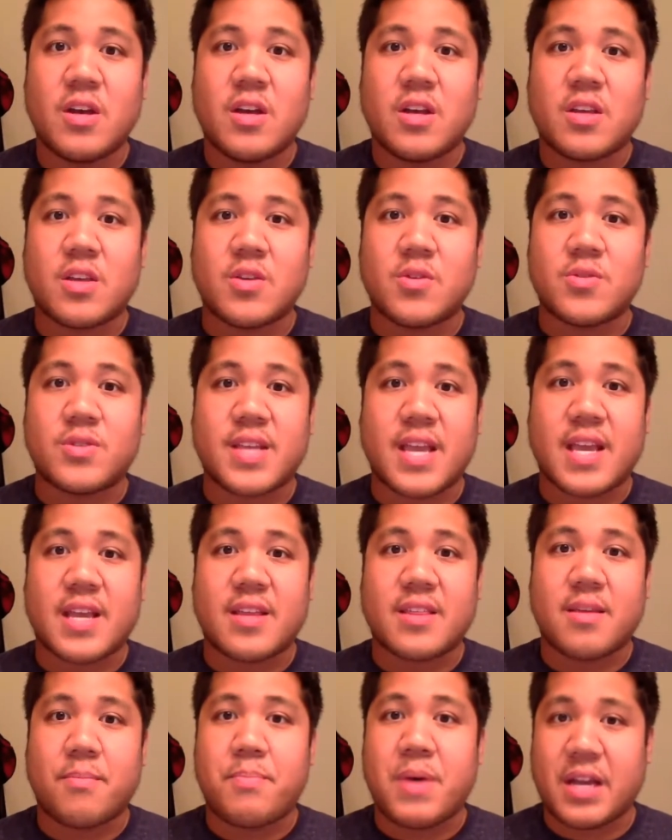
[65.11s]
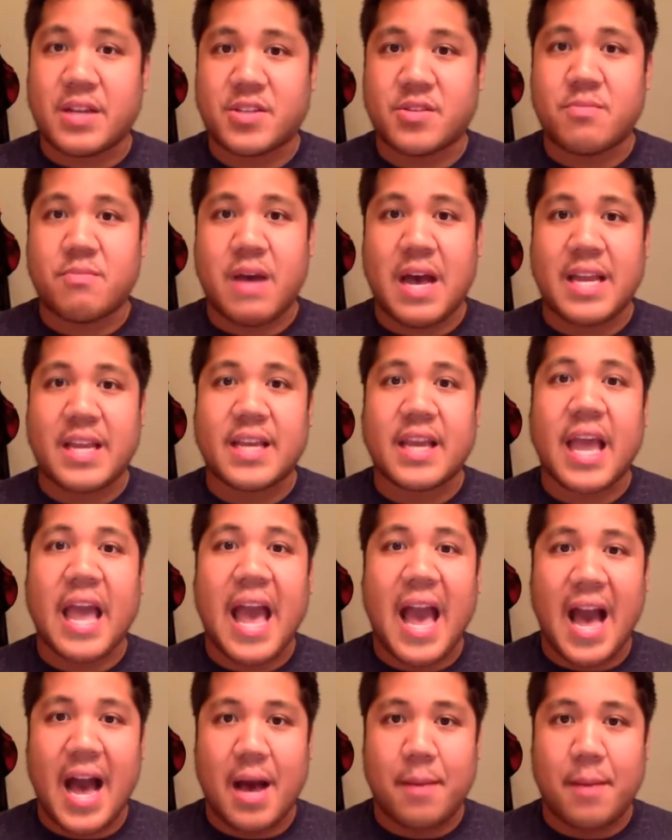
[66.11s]
using the Pixomatic
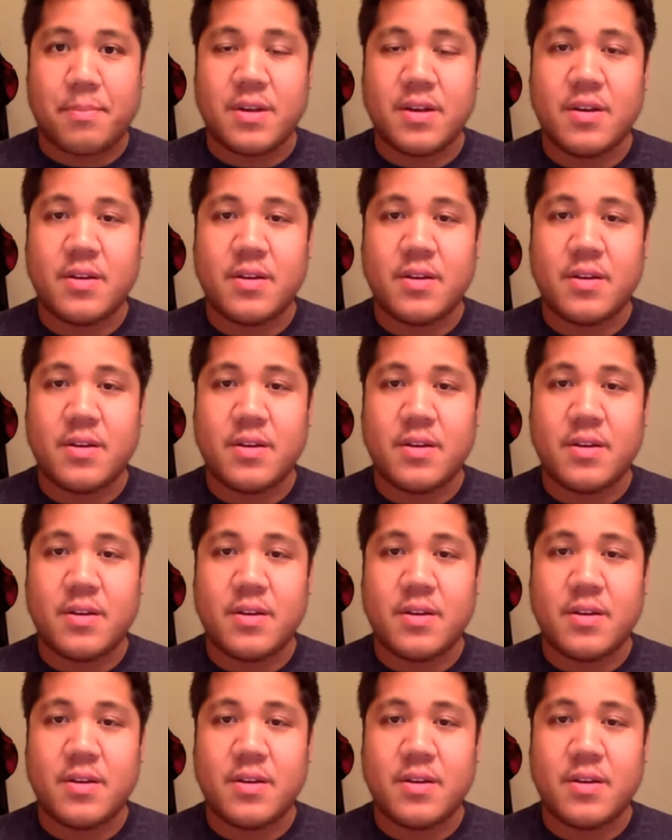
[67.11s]
app.